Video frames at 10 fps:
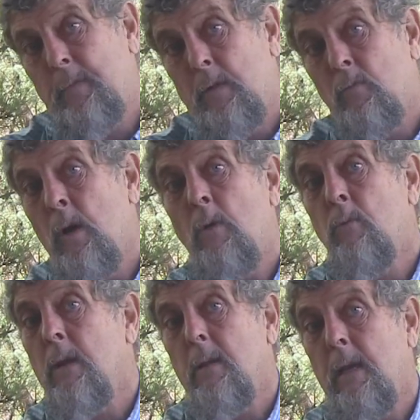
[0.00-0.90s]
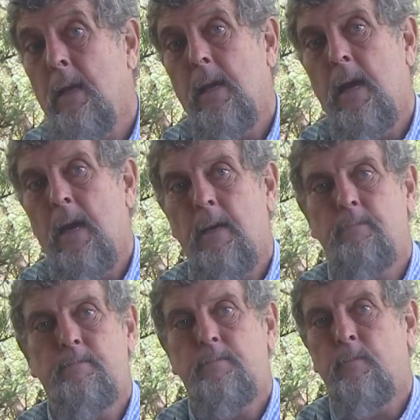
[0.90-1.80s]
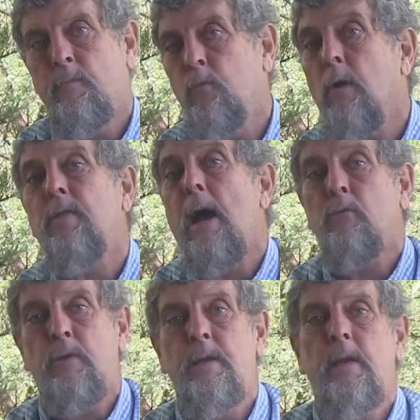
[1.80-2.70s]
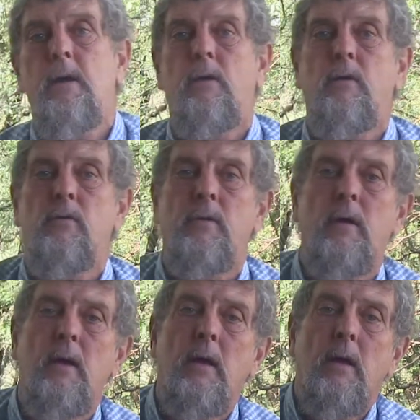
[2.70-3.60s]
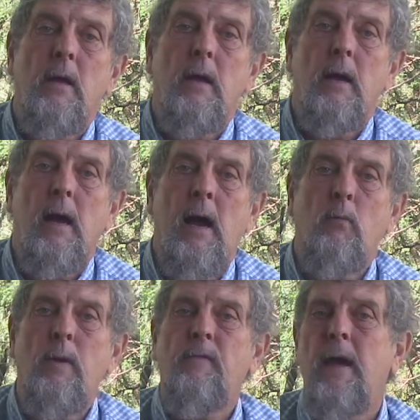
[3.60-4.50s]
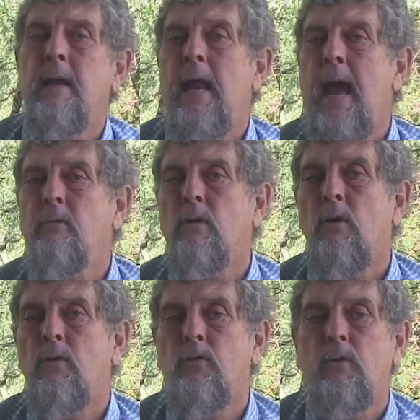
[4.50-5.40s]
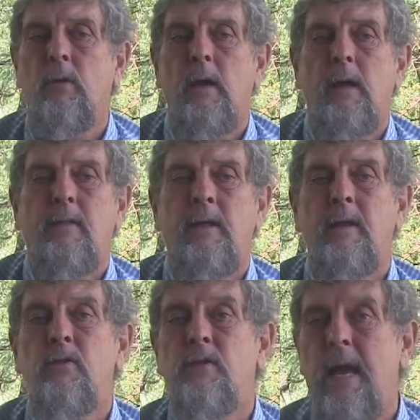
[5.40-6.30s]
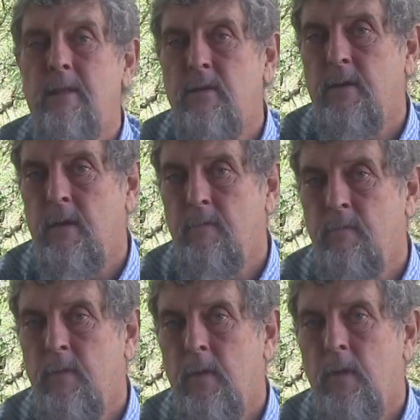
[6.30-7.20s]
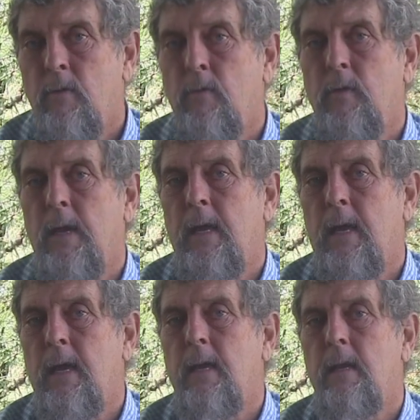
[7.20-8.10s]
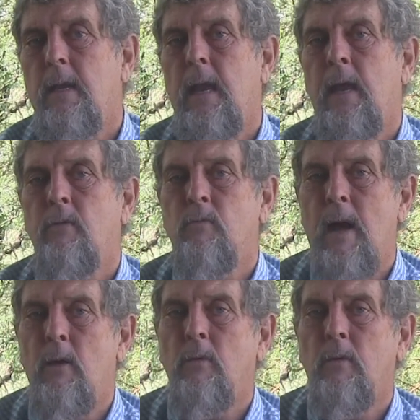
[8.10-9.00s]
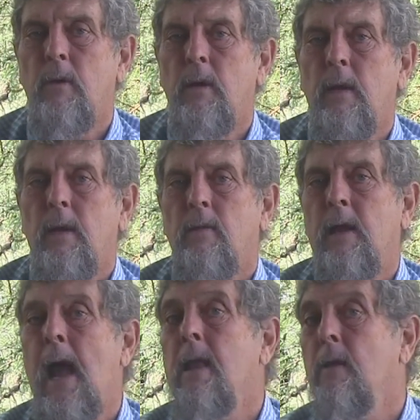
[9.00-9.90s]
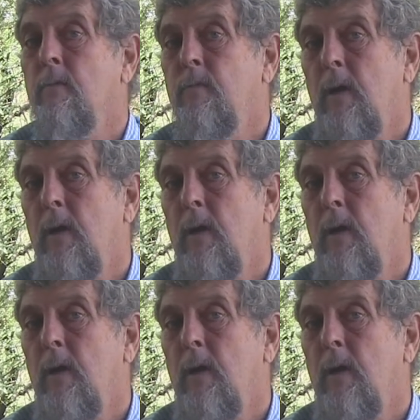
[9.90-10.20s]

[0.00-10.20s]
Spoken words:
well, really 4,000 years, we've had an agriculture that is sensitive to the heat and drought, the kind of